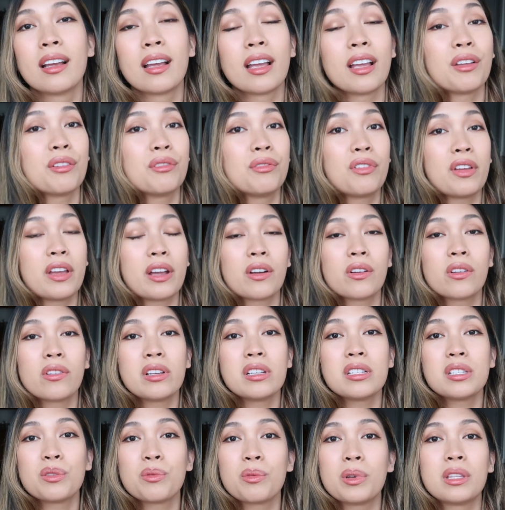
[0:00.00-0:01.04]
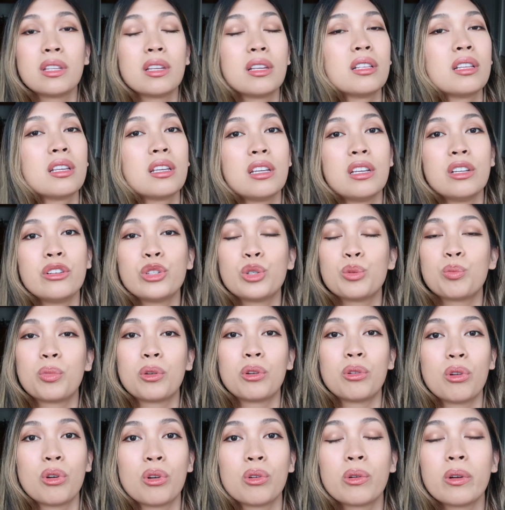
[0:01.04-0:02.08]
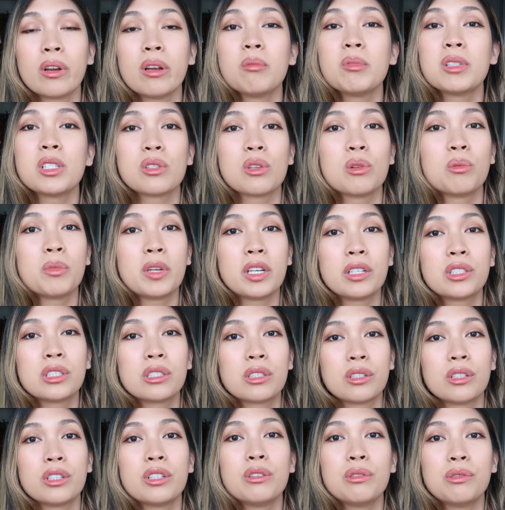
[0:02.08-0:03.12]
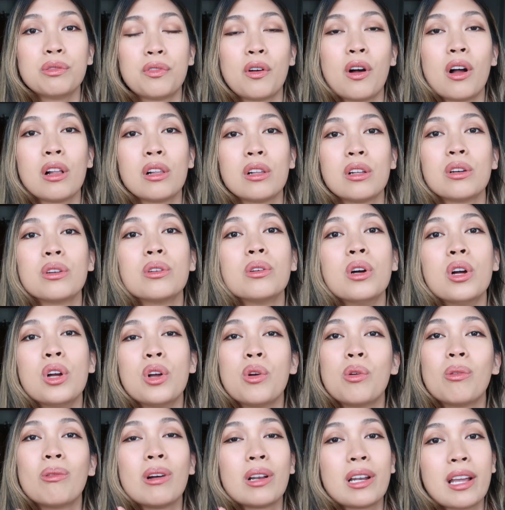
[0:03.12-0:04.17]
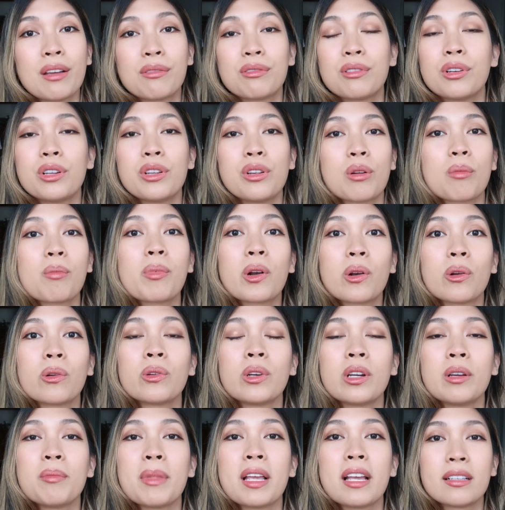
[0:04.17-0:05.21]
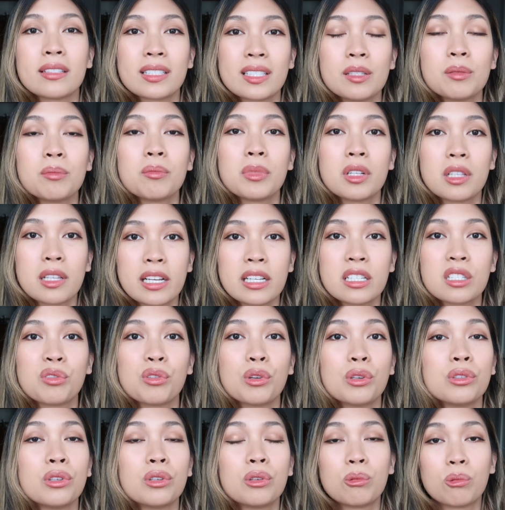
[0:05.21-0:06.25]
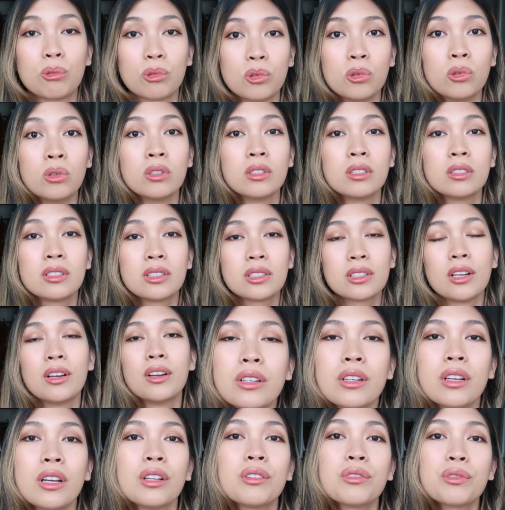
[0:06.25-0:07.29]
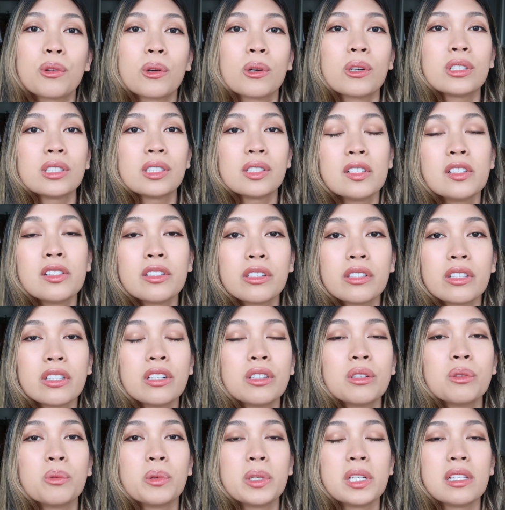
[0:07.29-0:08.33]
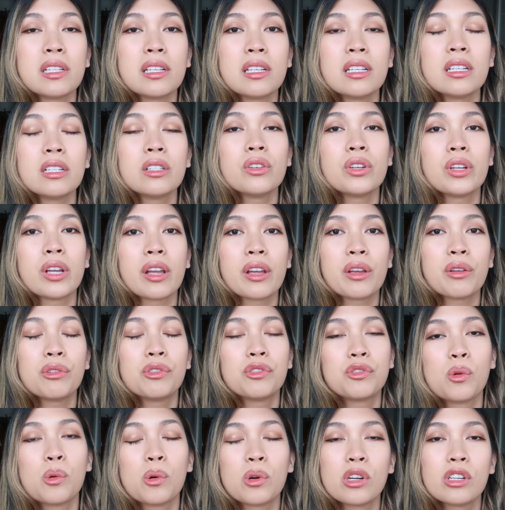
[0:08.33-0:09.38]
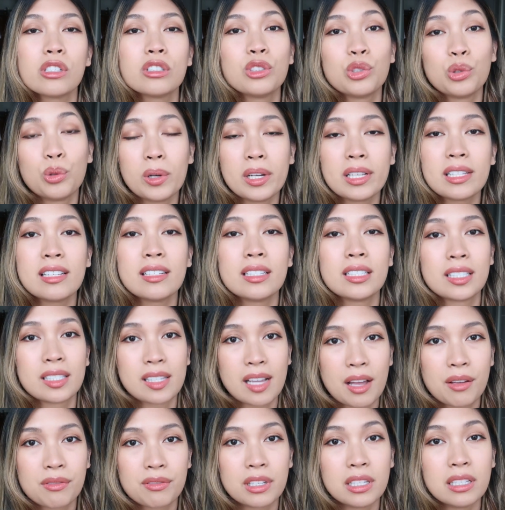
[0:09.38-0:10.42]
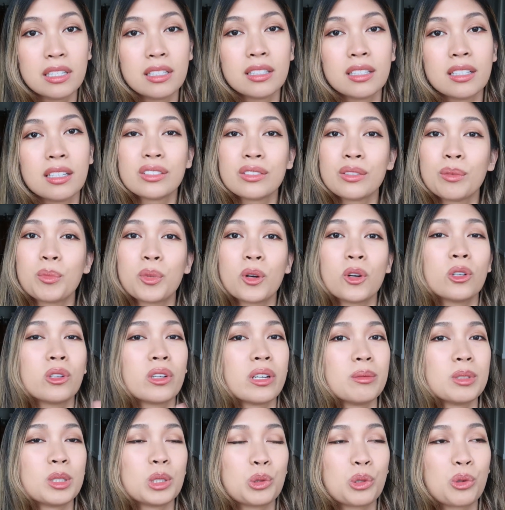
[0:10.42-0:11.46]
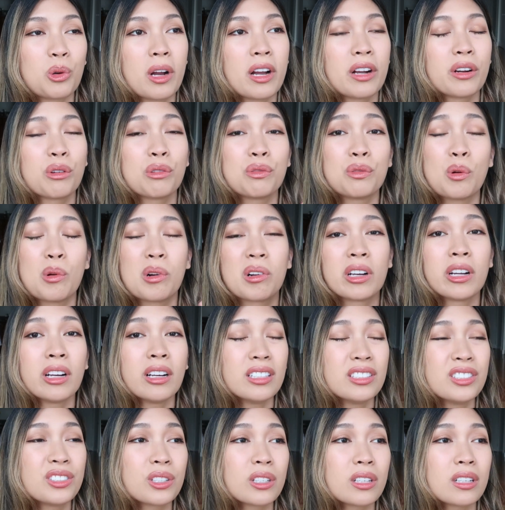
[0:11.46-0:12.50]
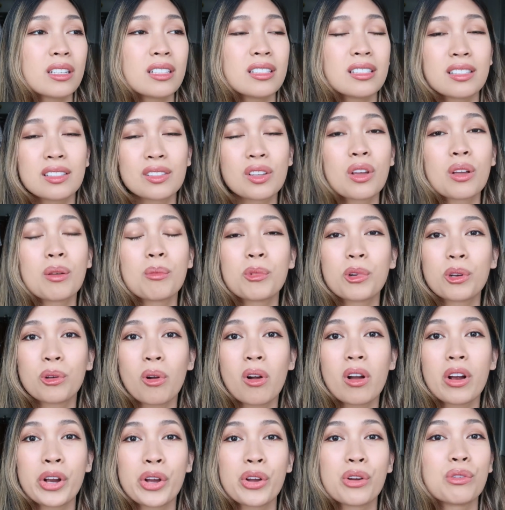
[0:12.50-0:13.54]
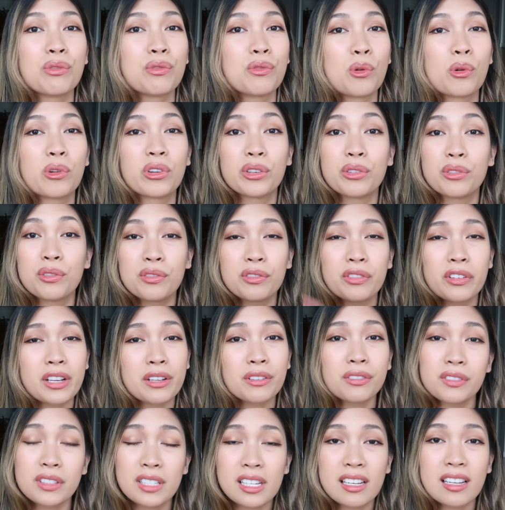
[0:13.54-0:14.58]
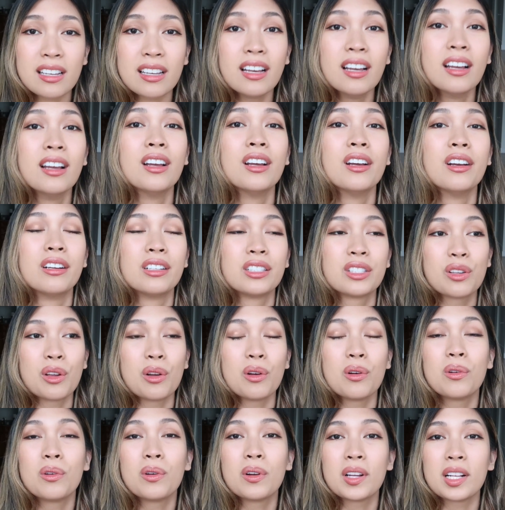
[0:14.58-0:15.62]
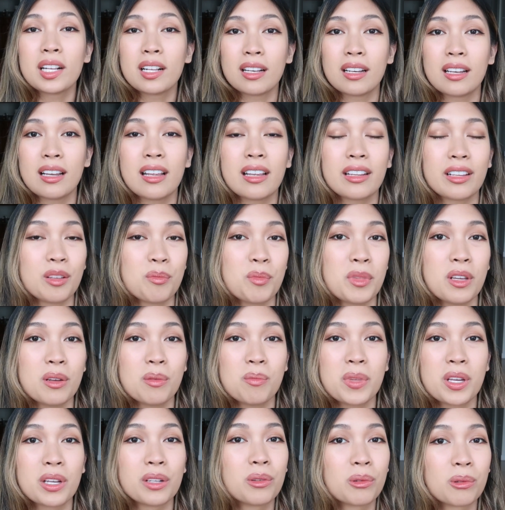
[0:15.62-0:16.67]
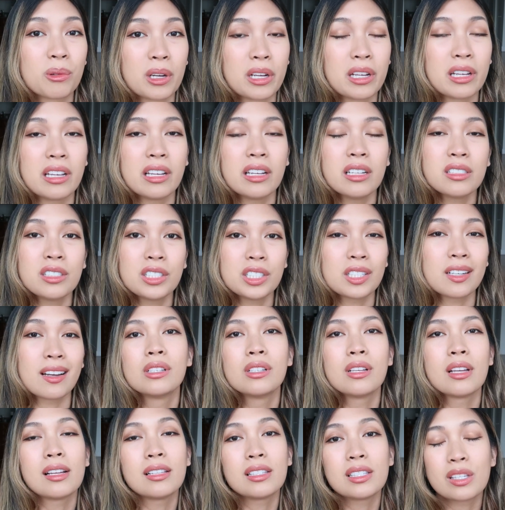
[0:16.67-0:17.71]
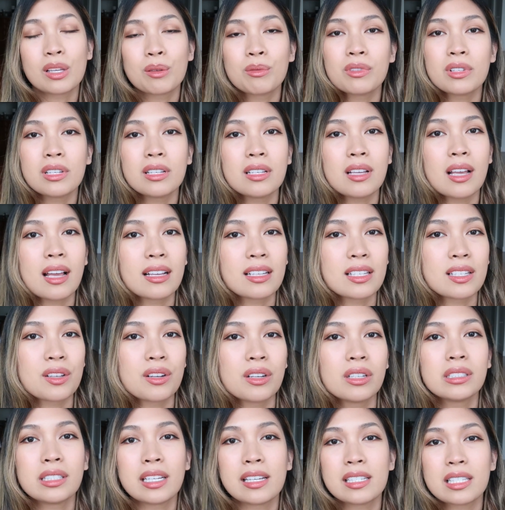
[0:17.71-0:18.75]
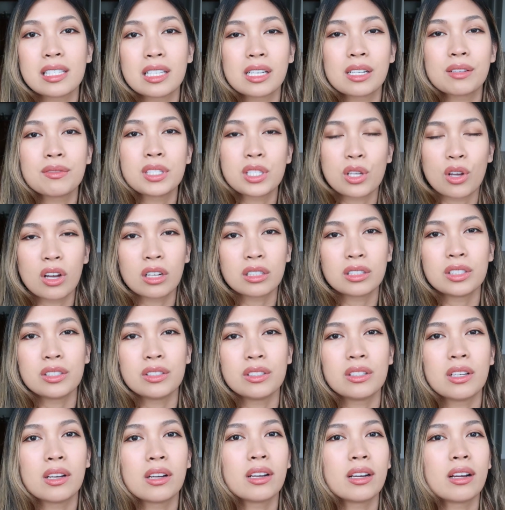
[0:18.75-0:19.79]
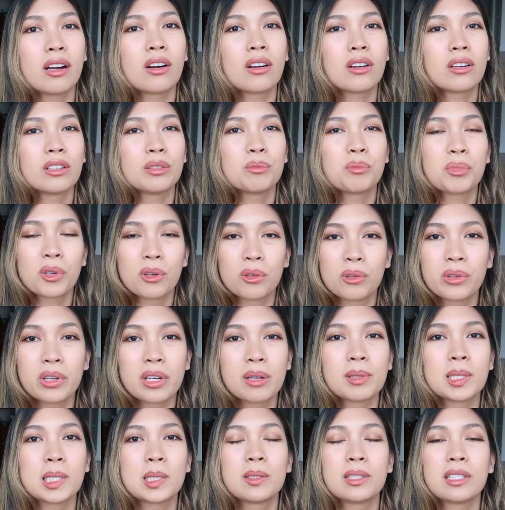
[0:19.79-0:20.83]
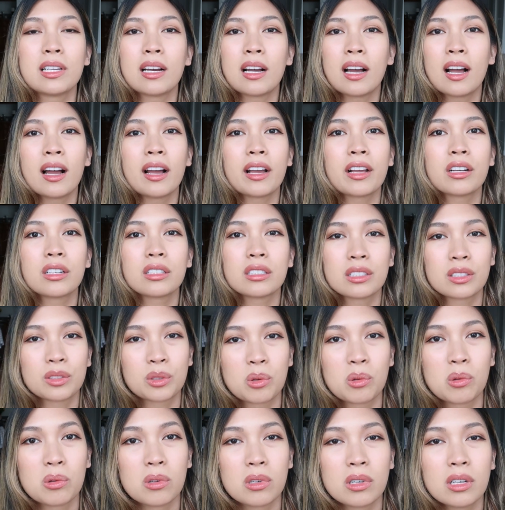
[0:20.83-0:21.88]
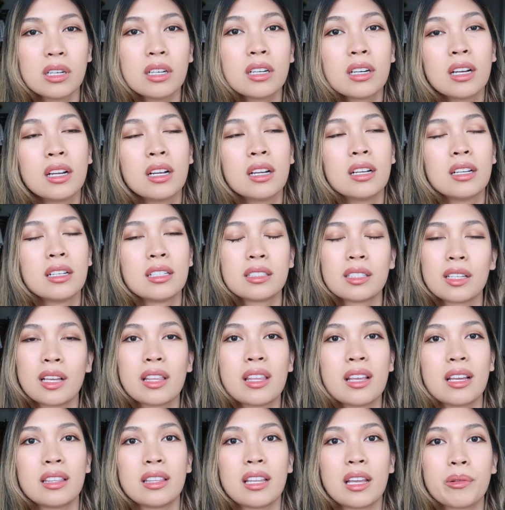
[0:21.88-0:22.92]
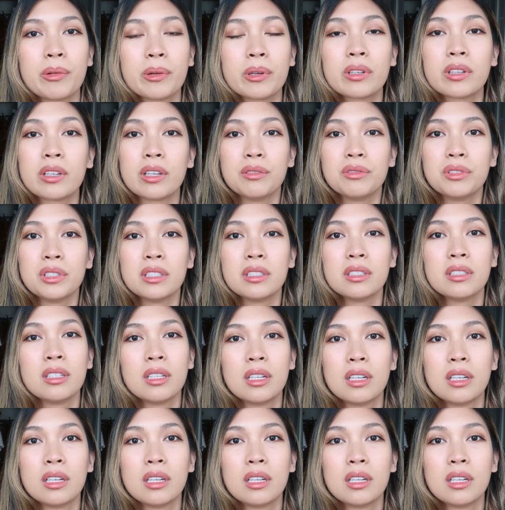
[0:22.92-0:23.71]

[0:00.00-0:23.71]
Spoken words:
it varies within each program, so make sure you follow whatever your program has in place for their rules. And for our senior year, we need a 427. Some programs require a 400, some require a 450. So it can be a big range. And some of the SRNAs that I've talked to that are in programs with a higher score said that they were given